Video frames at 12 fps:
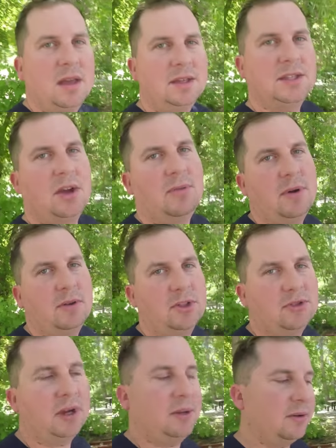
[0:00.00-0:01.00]
So
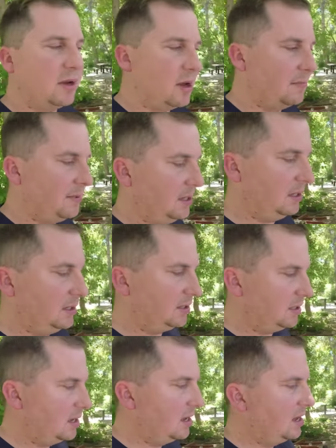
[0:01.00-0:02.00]
most trailer
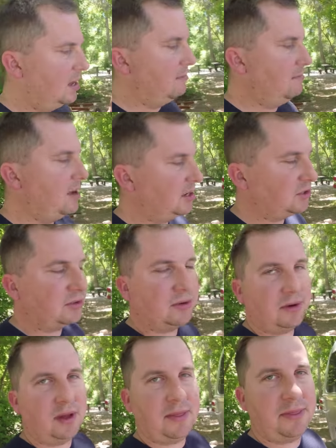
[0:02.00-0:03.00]
companies
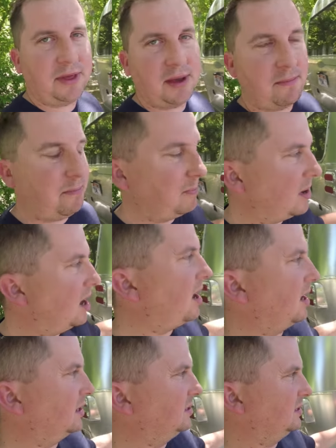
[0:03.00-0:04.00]
measure the
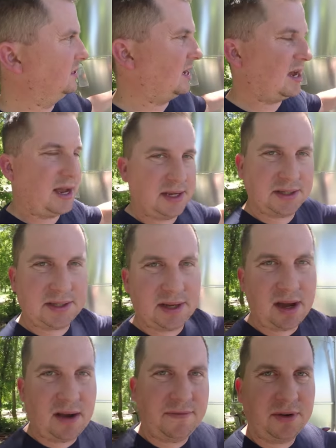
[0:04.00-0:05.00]
box size
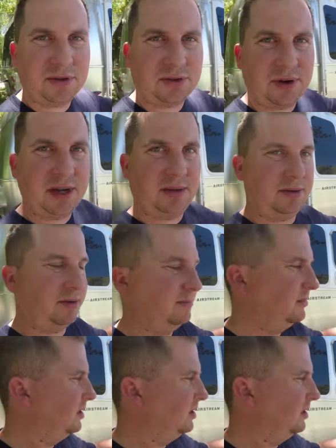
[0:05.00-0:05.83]
of their trailer